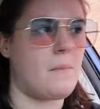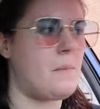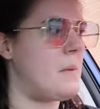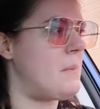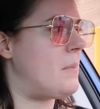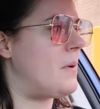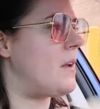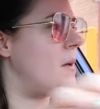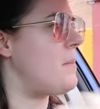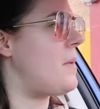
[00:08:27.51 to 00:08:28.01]
let me put
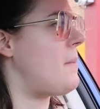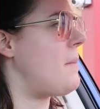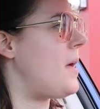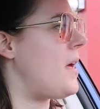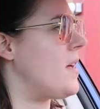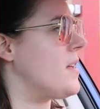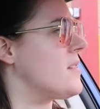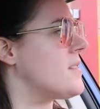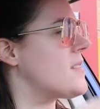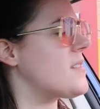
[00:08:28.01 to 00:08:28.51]
them in.
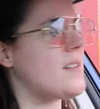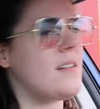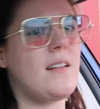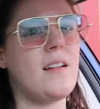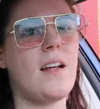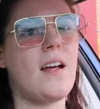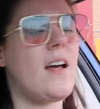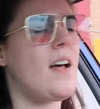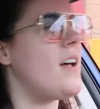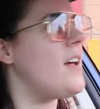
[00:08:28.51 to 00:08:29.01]
What is
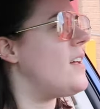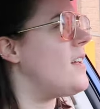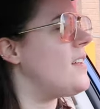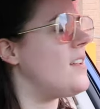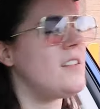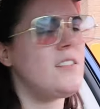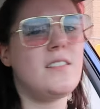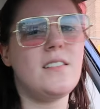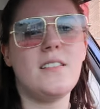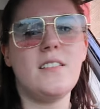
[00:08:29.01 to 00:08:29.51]
that?
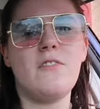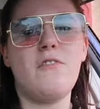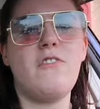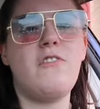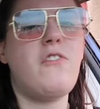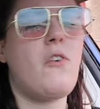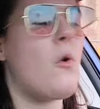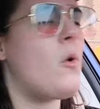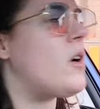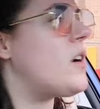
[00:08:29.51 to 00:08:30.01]

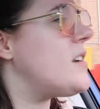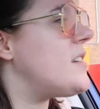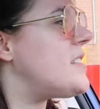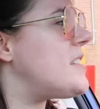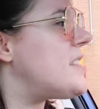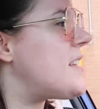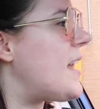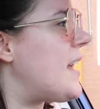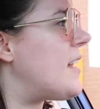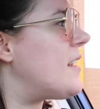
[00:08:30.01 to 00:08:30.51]
4
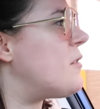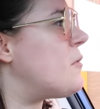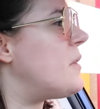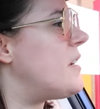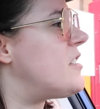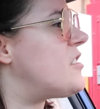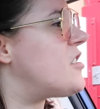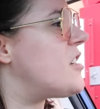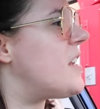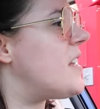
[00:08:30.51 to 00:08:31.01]

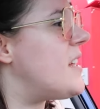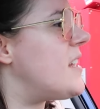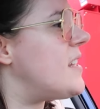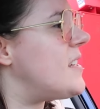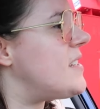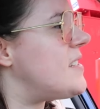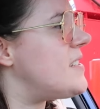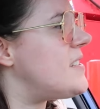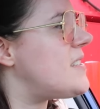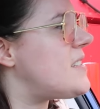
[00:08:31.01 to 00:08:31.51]

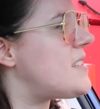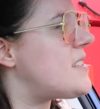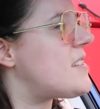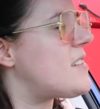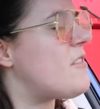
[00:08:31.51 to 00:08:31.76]
sandwiches,